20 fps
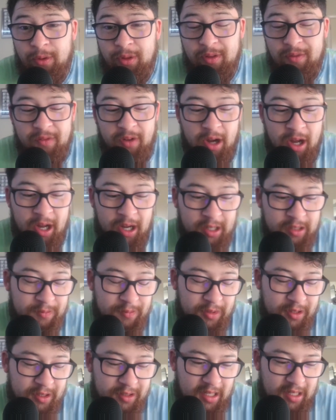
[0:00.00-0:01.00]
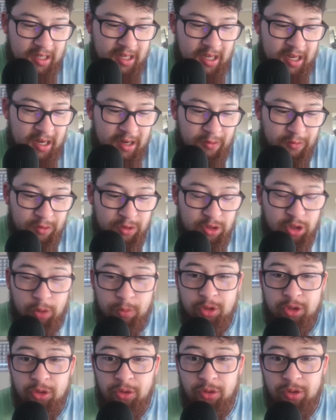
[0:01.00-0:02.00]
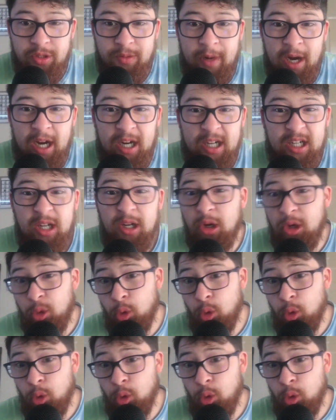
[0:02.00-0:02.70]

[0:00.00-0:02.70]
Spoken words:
the flag. But, yeah, Tom Stewart's back.